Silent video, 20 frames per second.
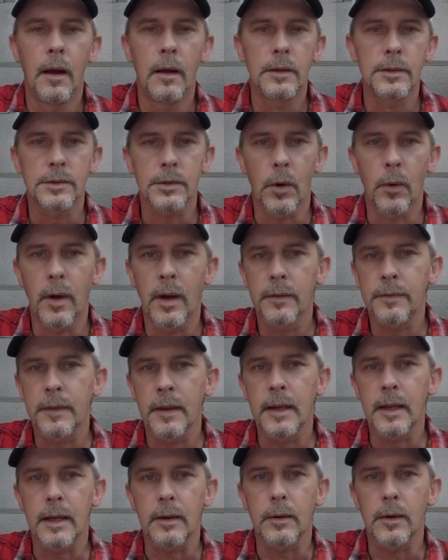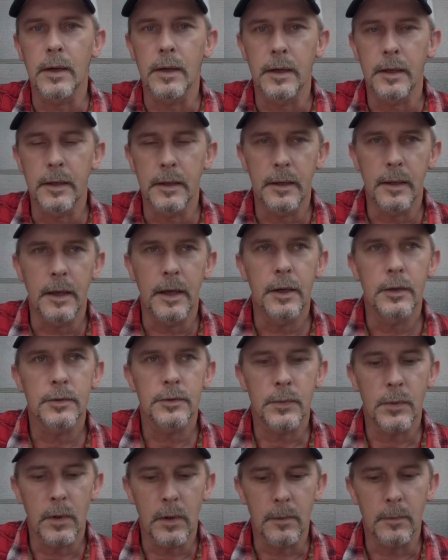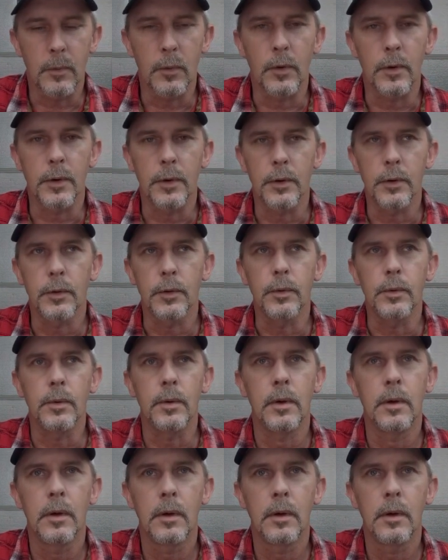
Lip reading: So I think here's what I'm going to do.